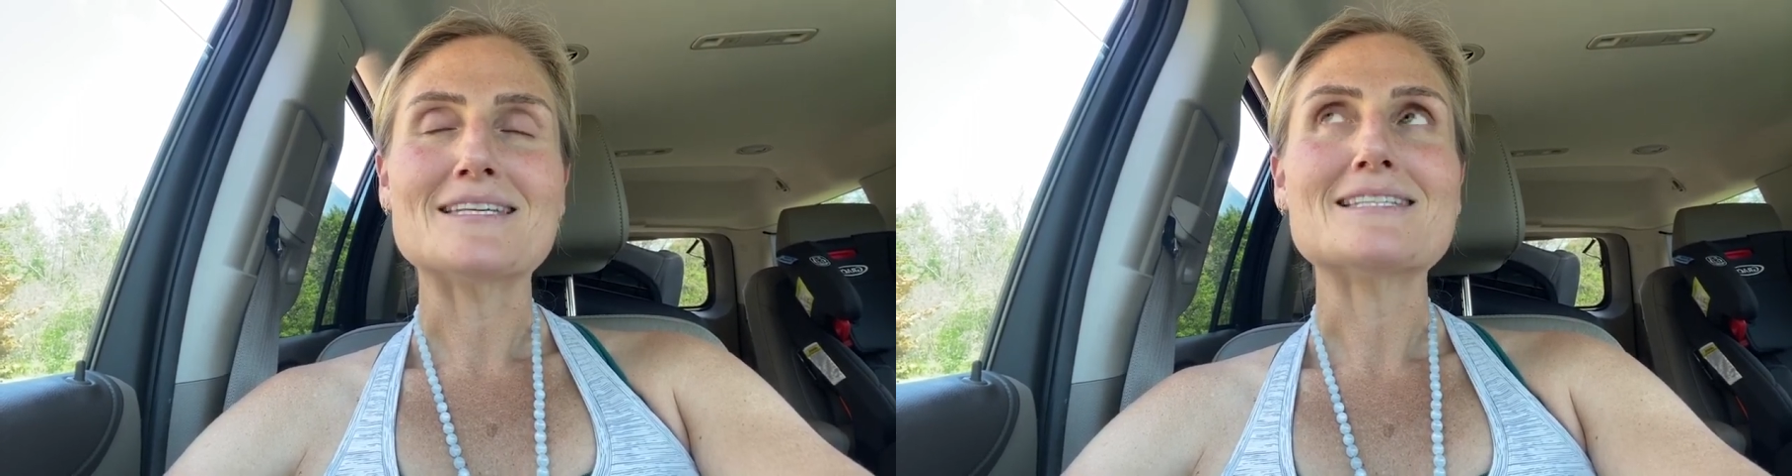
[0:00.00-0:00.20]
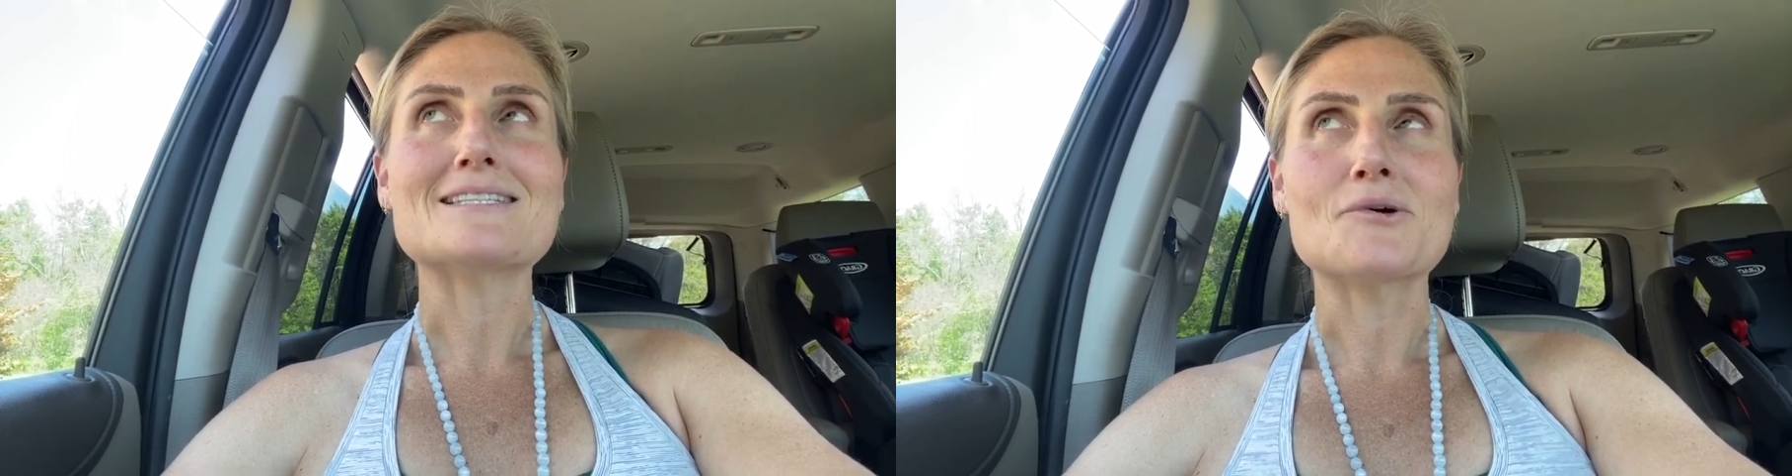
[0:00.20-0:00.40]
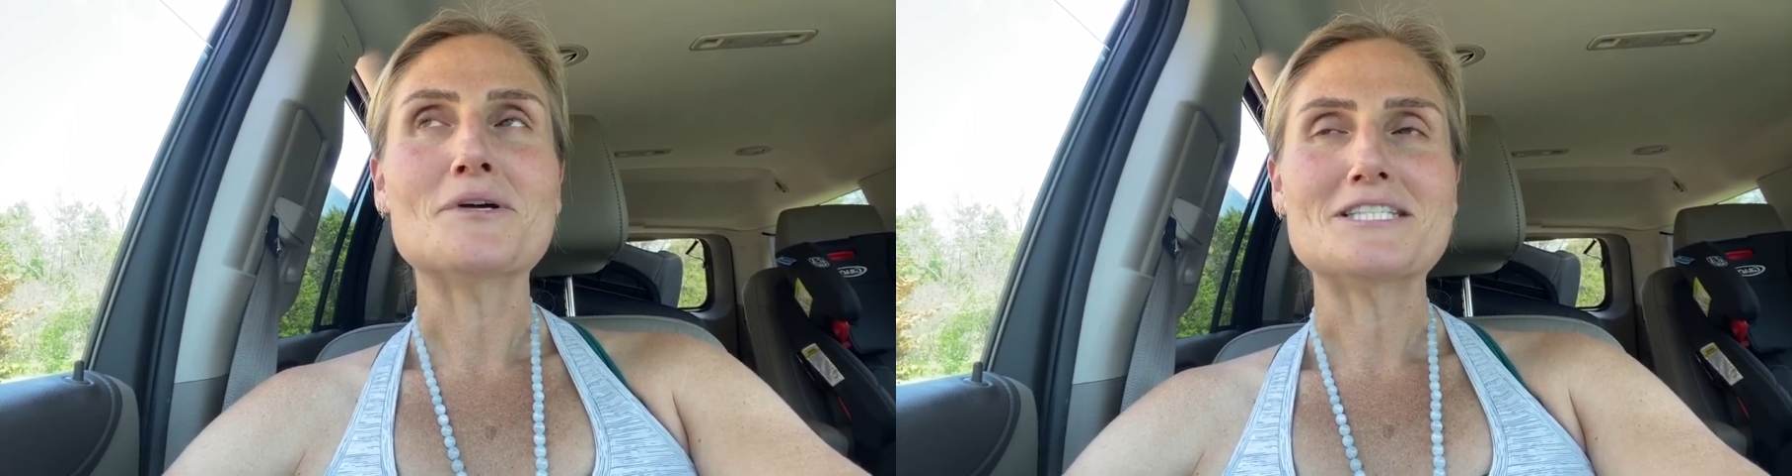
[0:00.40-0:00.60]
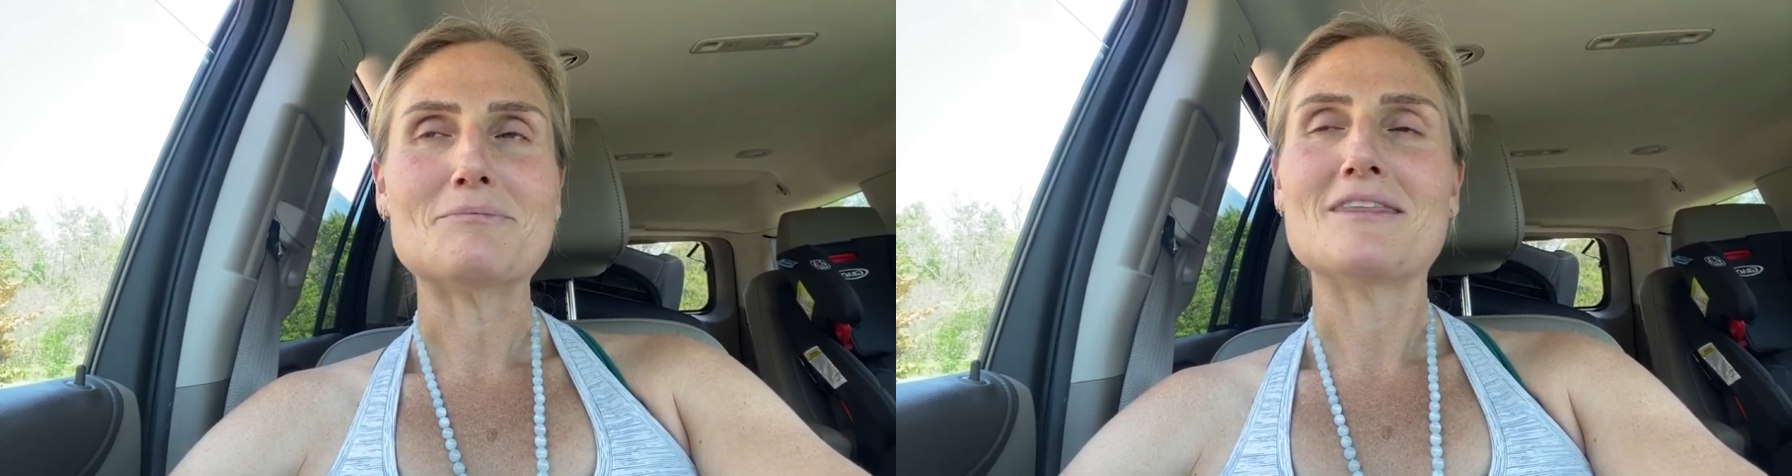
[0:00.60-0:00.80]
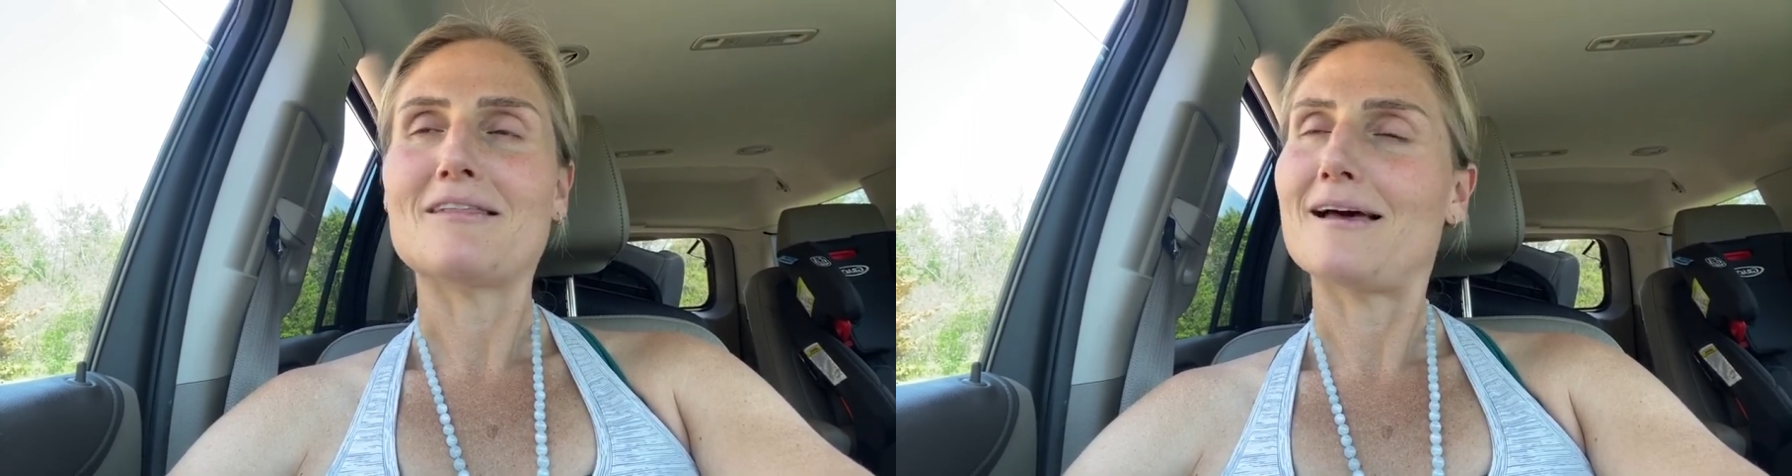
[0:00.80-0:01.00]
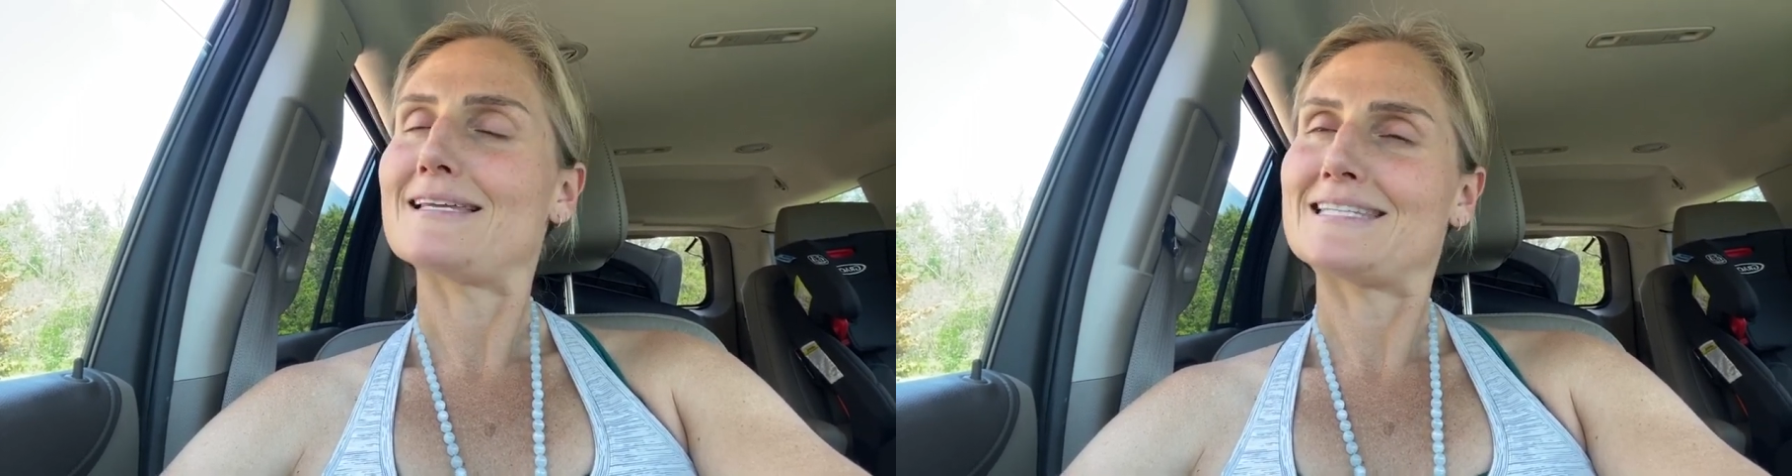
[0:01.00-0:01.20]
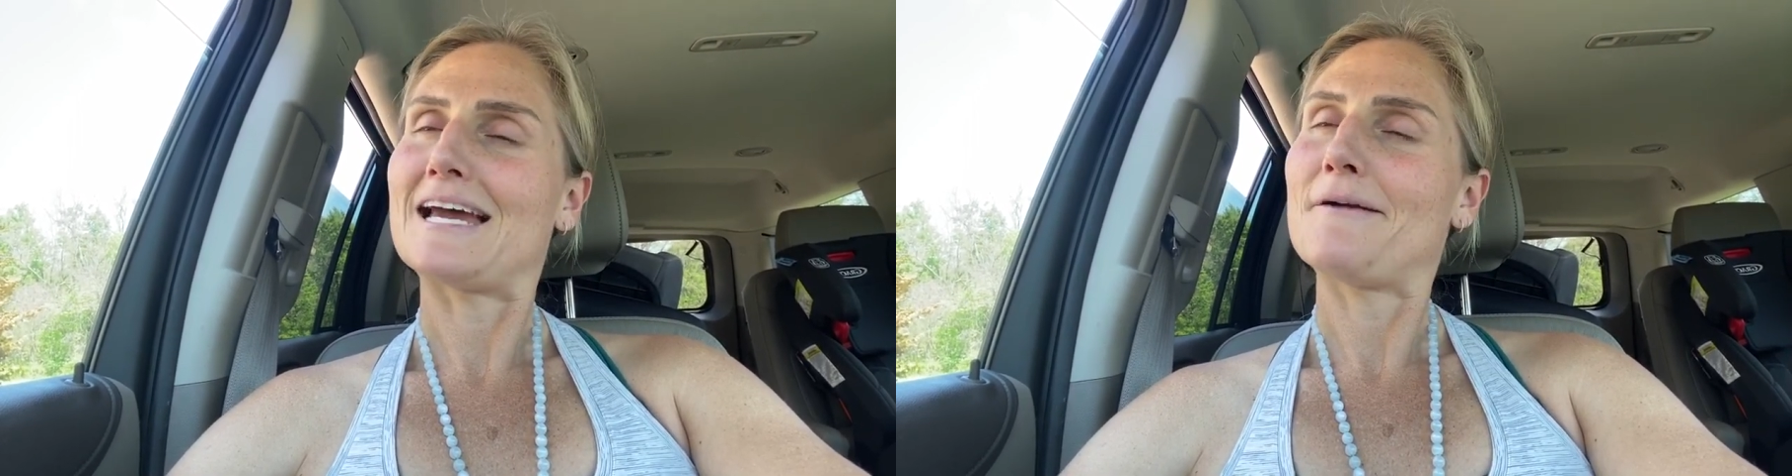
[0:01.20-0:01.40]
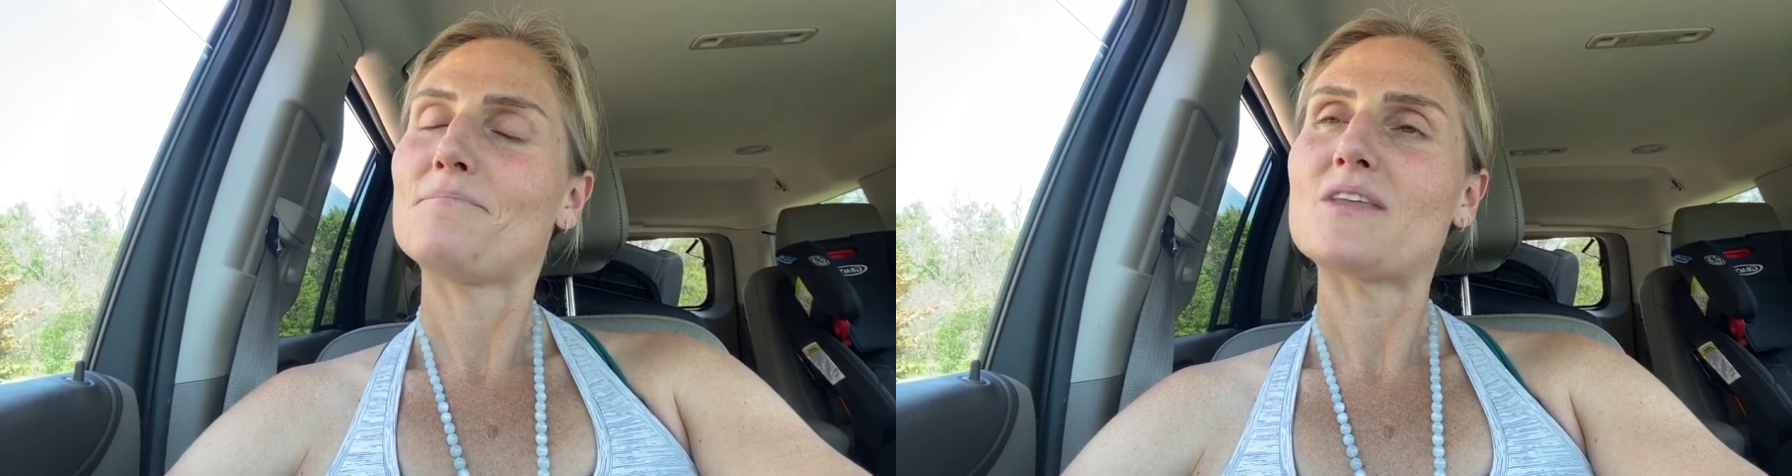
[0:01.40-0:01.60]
this is going to be the last time